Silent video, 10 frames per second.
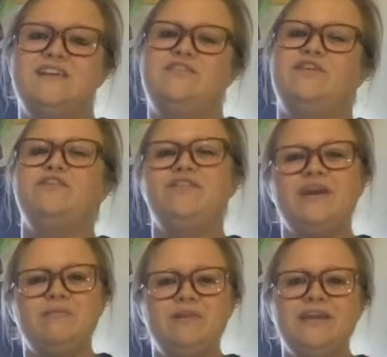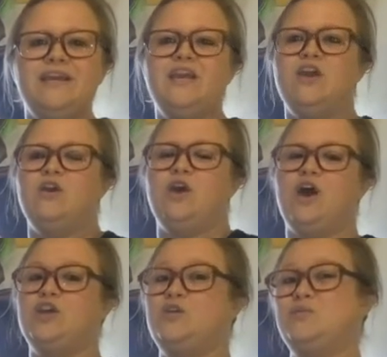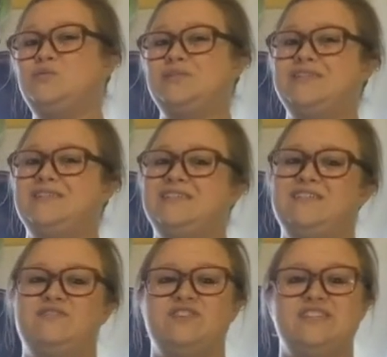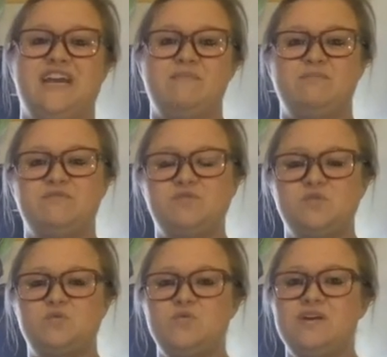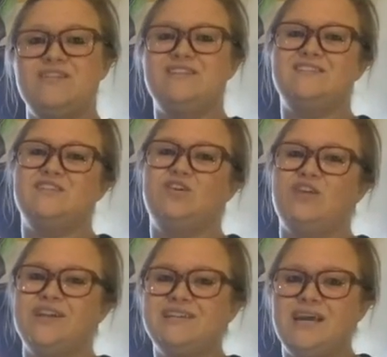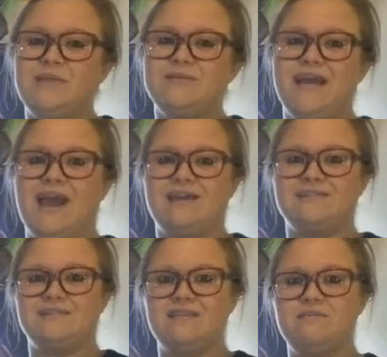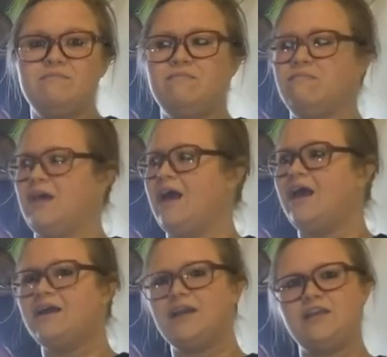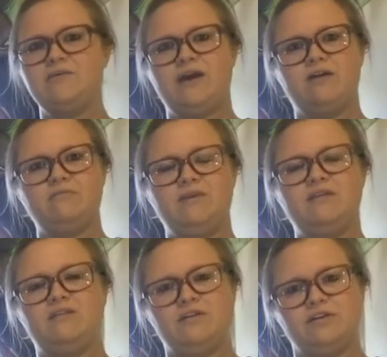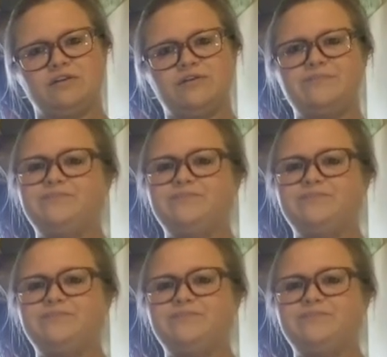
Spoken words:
If your family uses a different type of tool, this is a great time to ask them, can you help me learn?